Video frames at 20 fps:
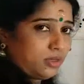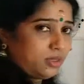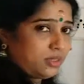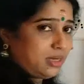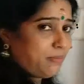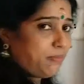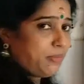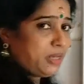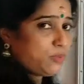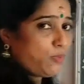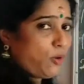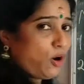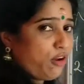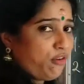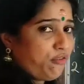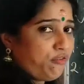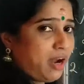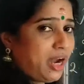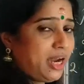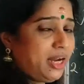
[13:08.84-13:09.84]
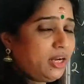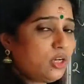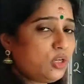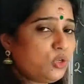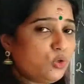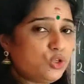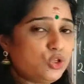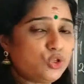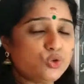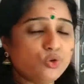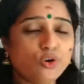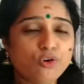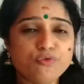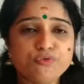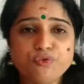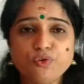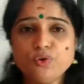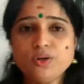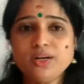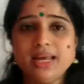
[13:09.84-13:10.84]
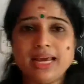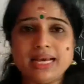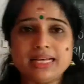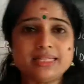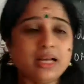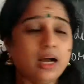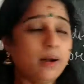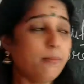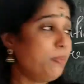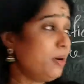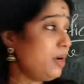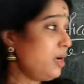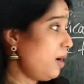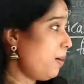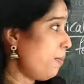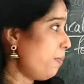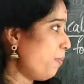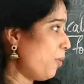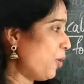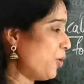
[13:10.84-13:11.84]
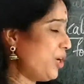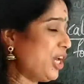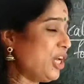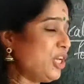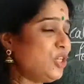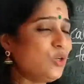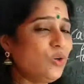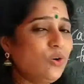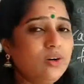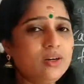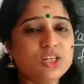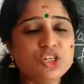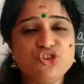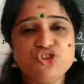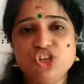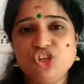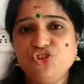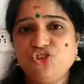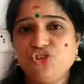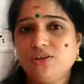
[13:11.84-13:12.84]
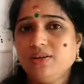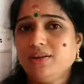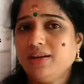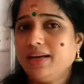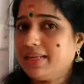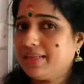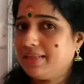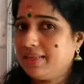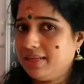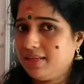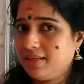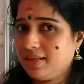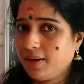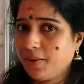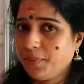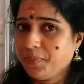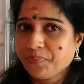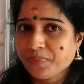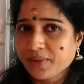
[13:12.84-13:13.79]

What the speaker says: Stem is modified to store food, example potato, ginger, etc.